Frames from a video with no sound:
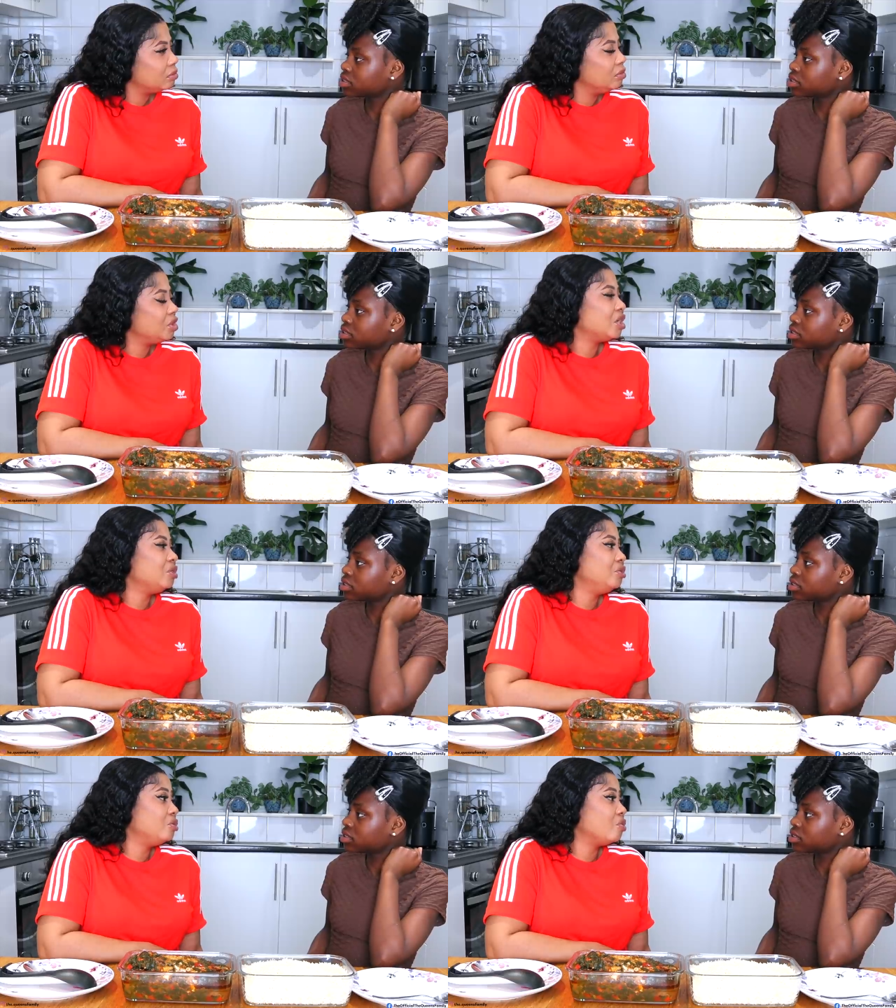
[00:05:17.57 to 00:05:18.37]
Speaker 1: Richard,
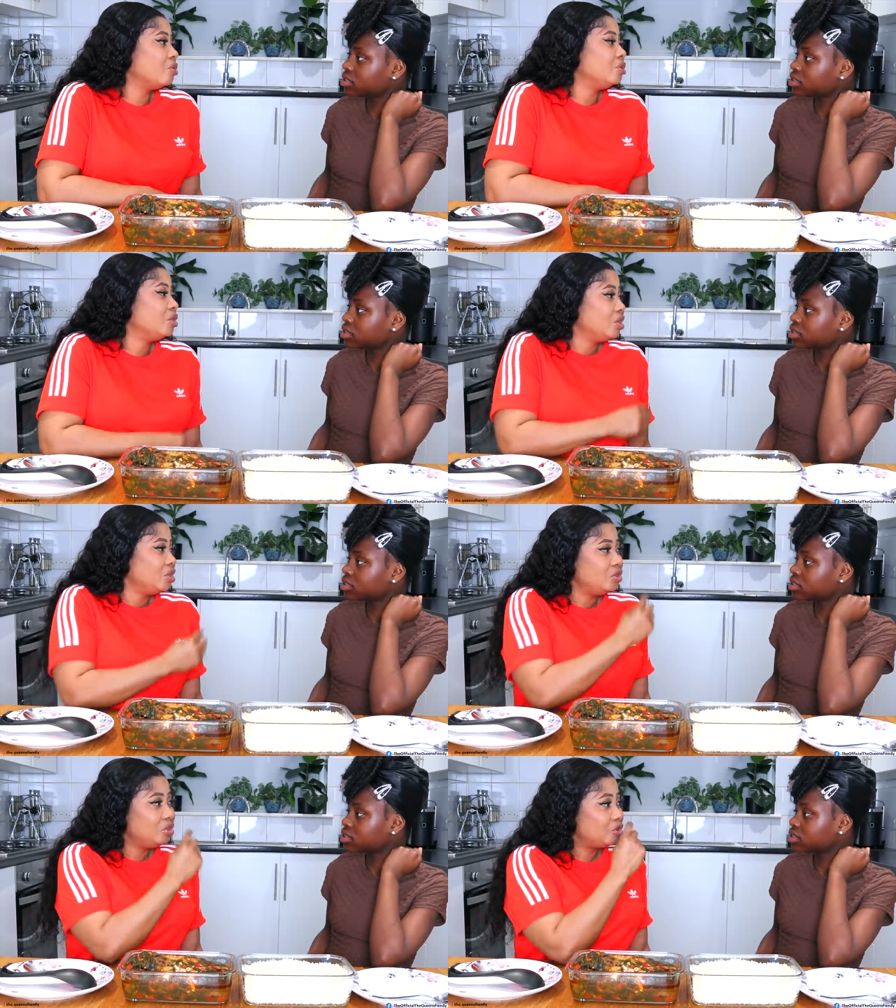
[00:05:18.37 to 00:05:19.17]
you know,
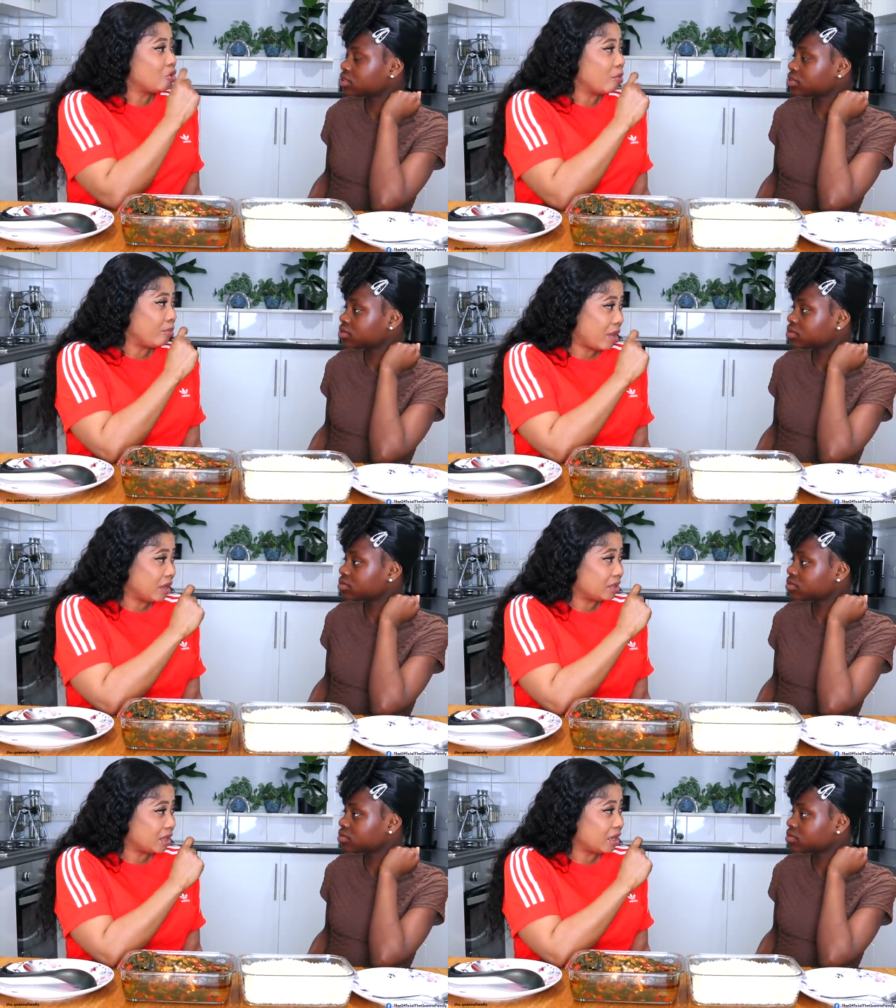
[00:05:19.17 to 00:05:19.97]
this your
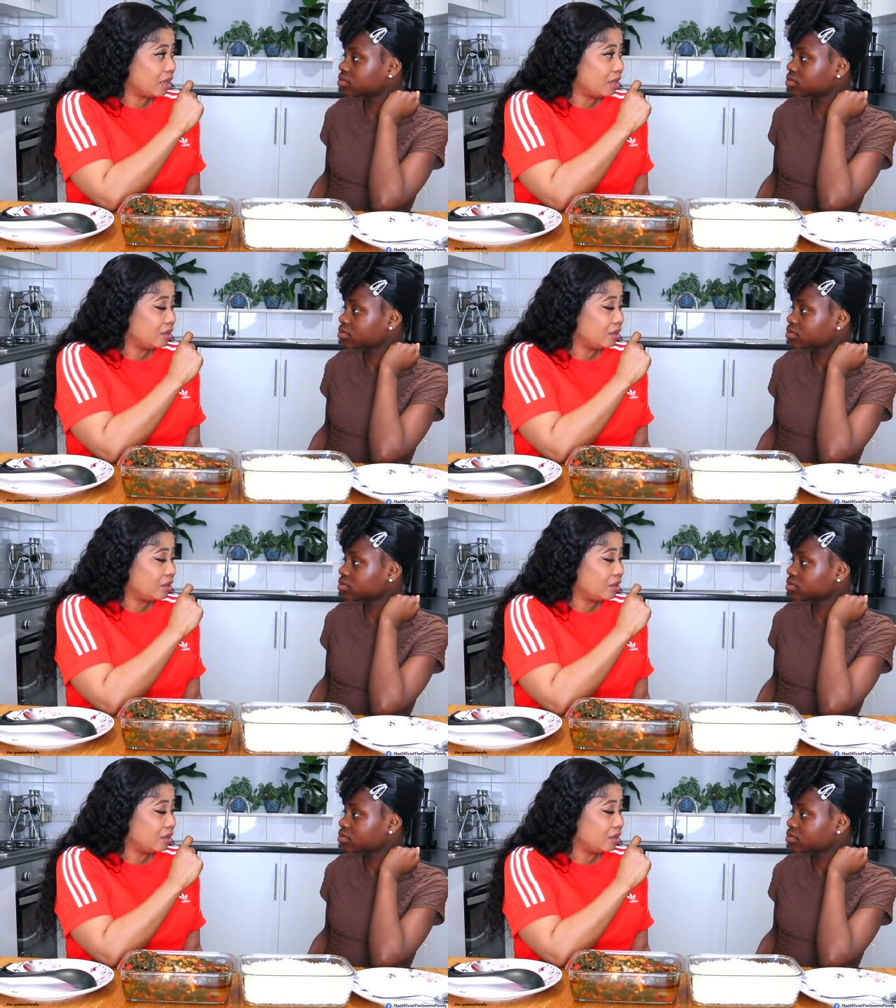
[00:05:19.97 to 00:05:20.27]
mouth, eh?